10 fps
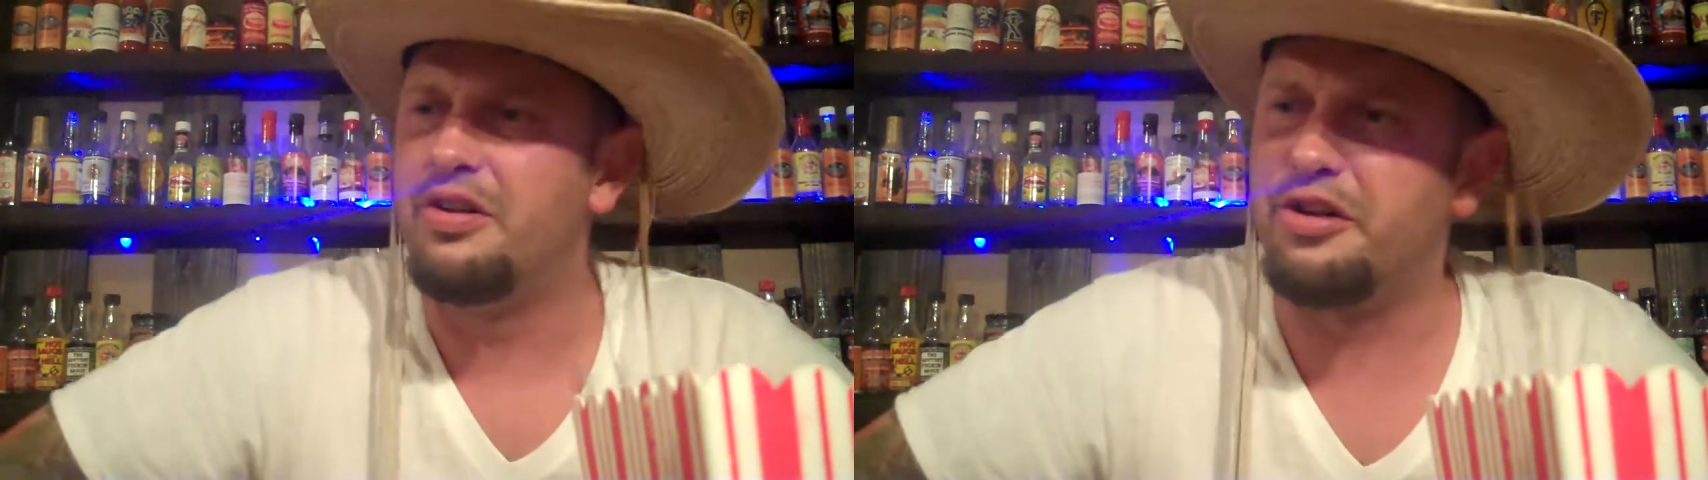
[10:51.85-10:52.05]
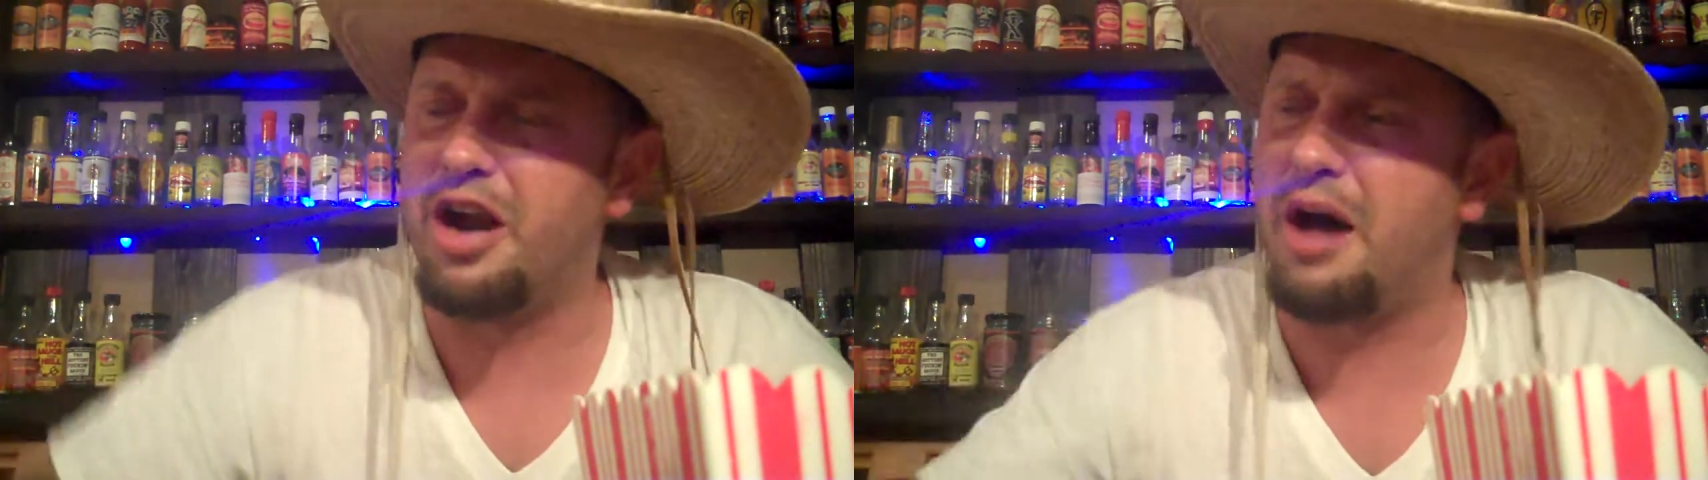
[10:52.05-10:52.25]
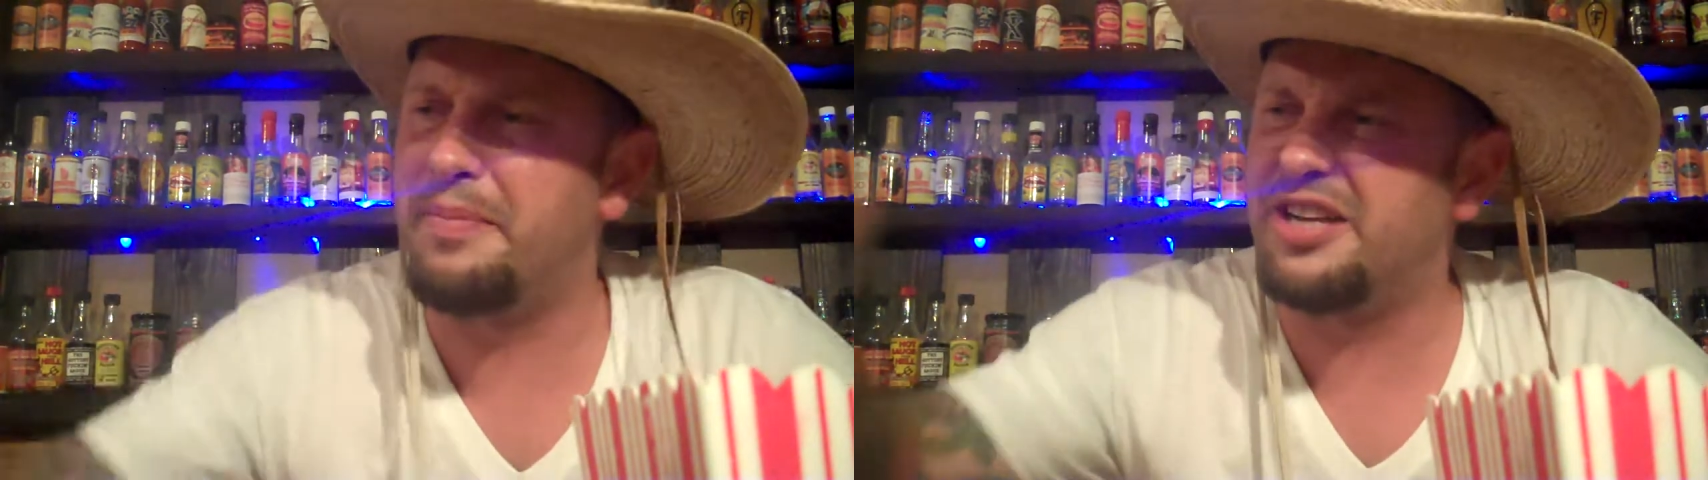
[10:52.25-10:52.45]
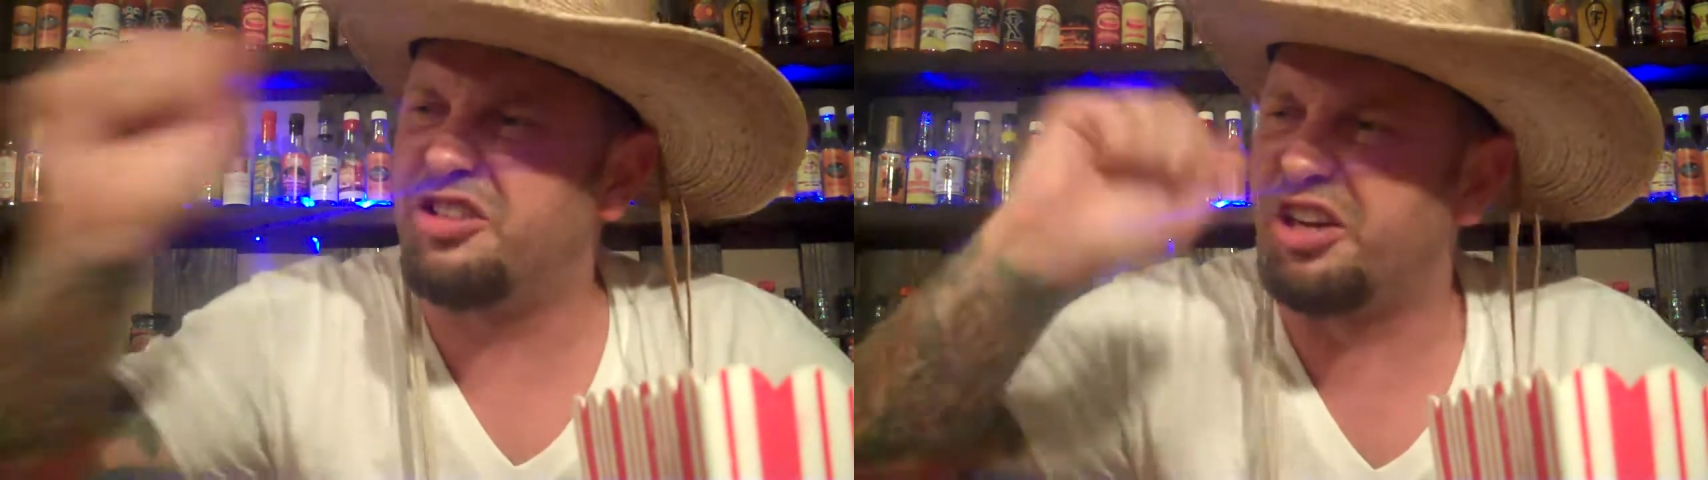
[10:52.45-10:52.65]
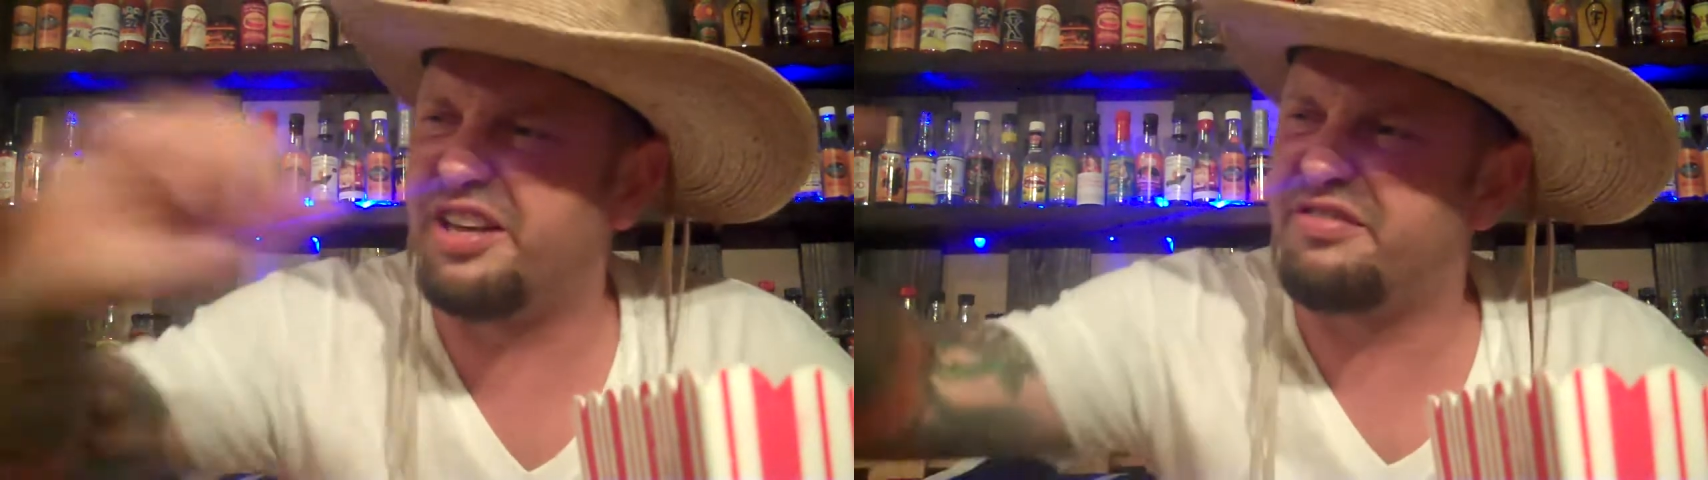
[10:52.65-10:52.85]
They're not meant
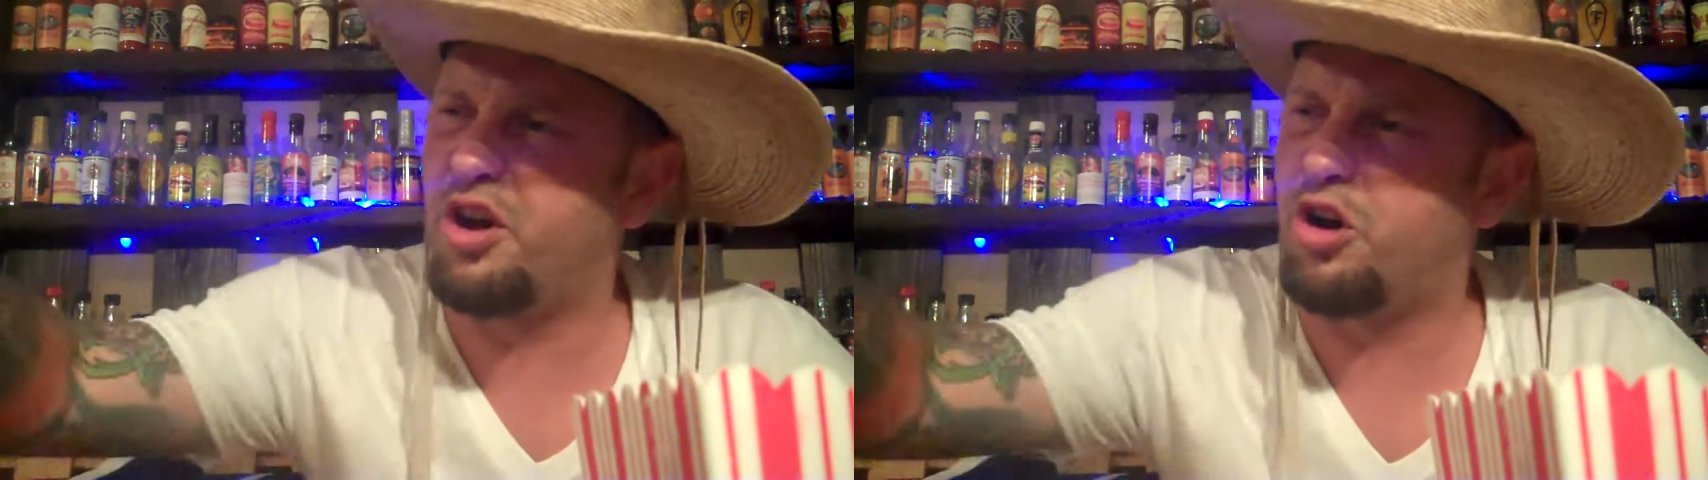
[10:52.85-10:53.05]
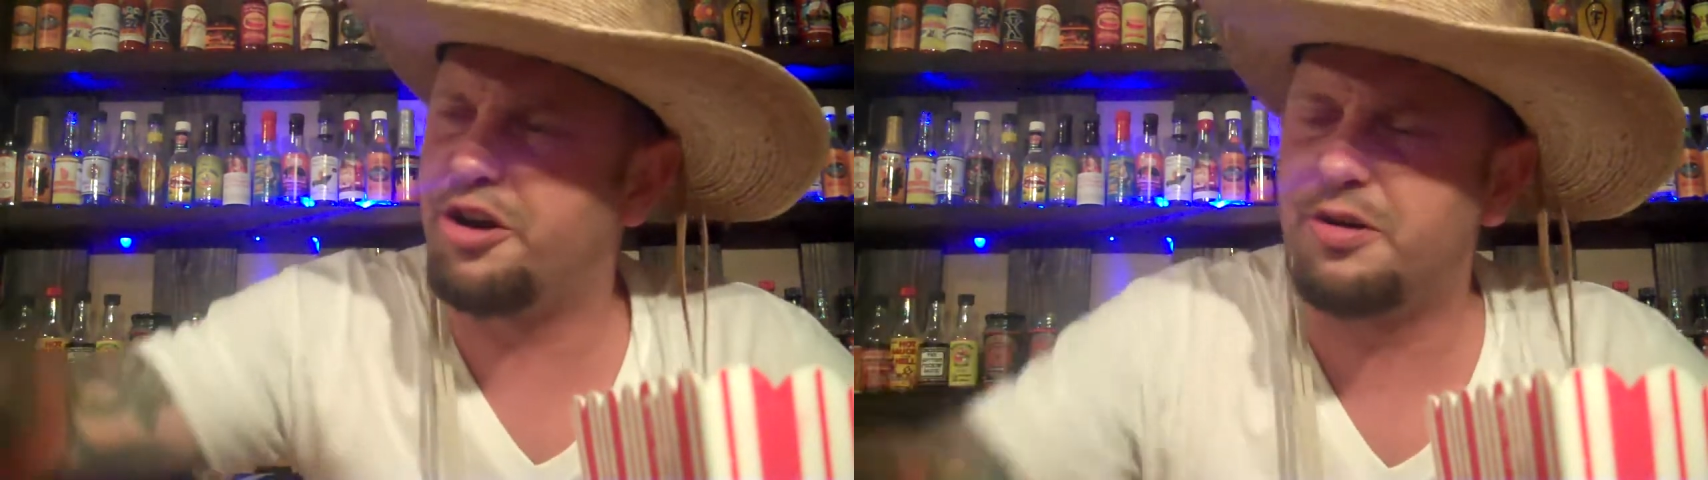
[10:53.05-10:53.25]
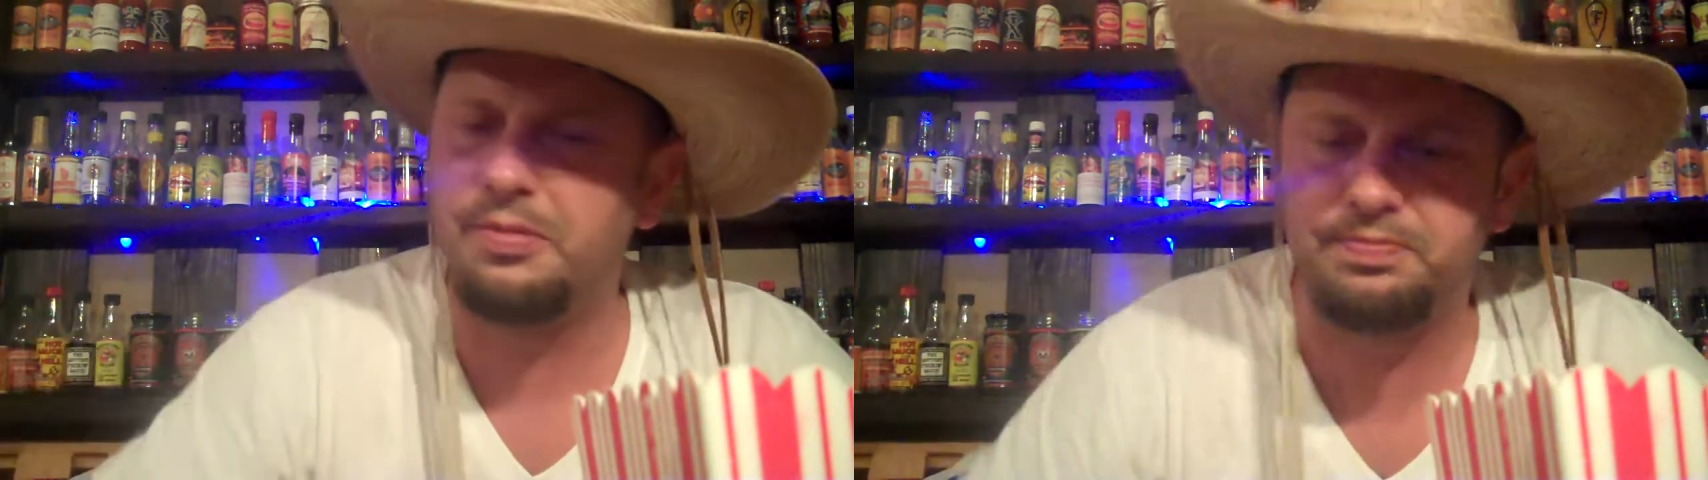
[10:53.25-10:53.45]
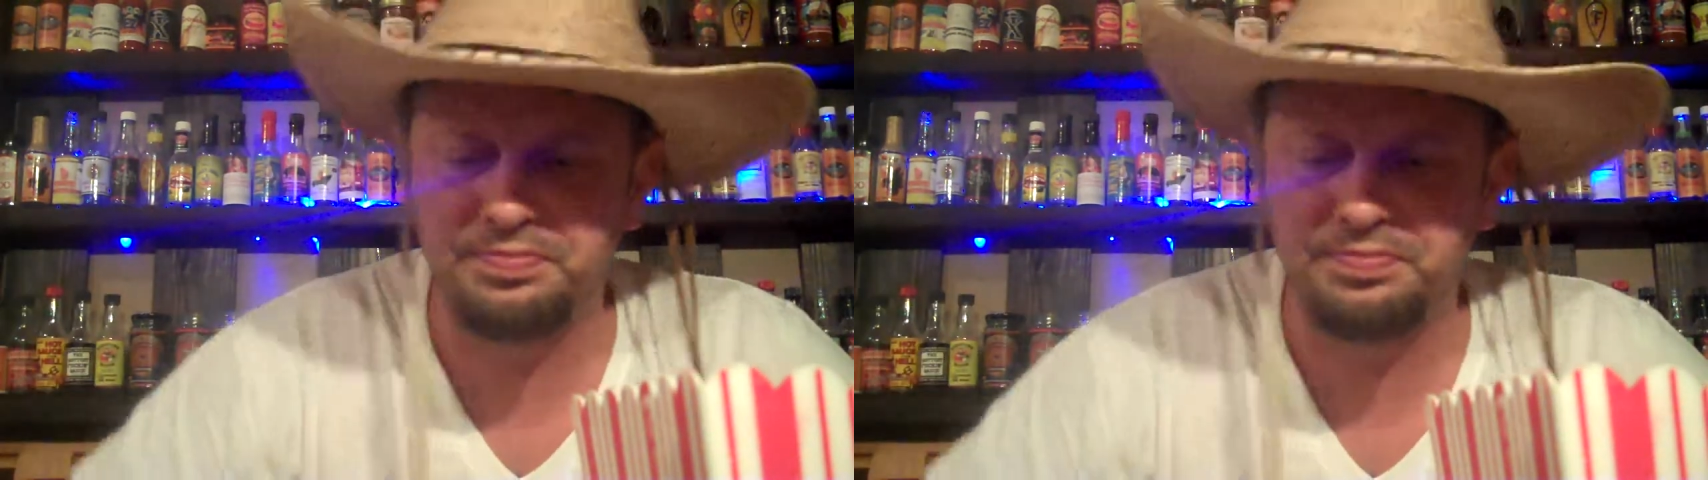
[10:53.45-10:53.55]
to live on.